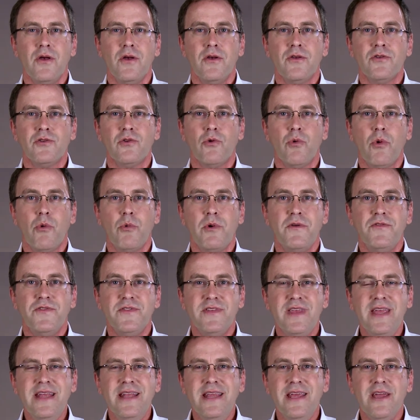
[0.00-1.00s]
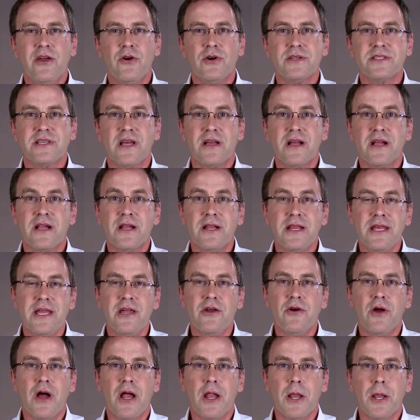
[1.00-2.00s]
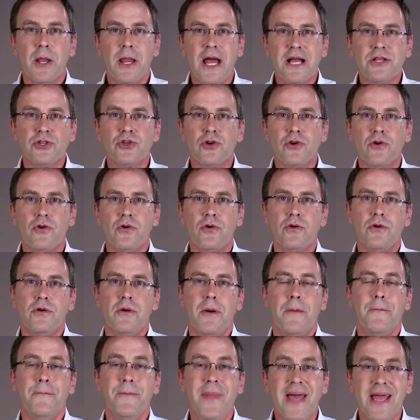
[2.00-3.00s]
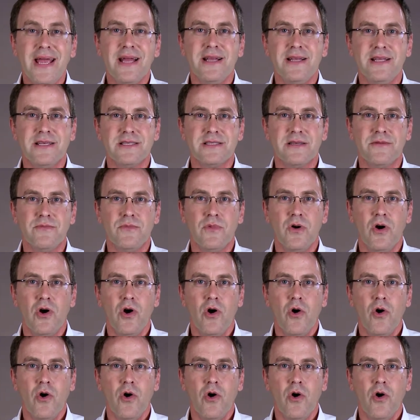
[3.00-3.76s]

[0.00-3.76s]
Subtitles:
So what we've seen here is a clear electrical mechanism